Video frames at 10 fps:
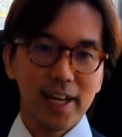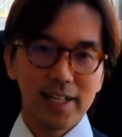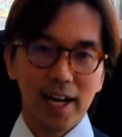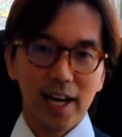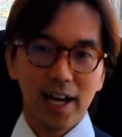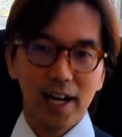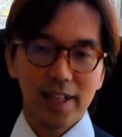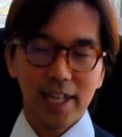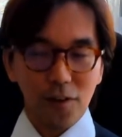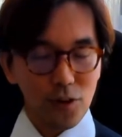And
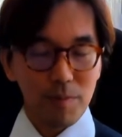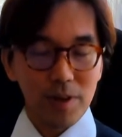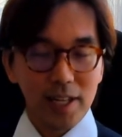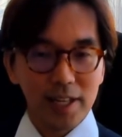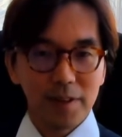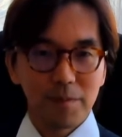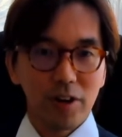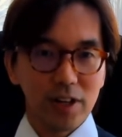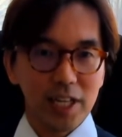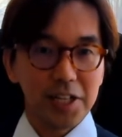uh, that will be
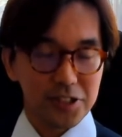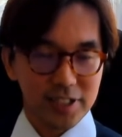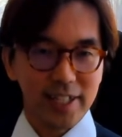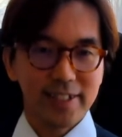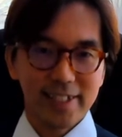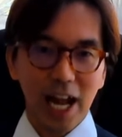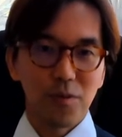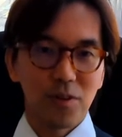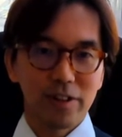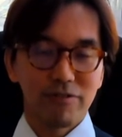very interesting. I
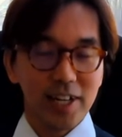will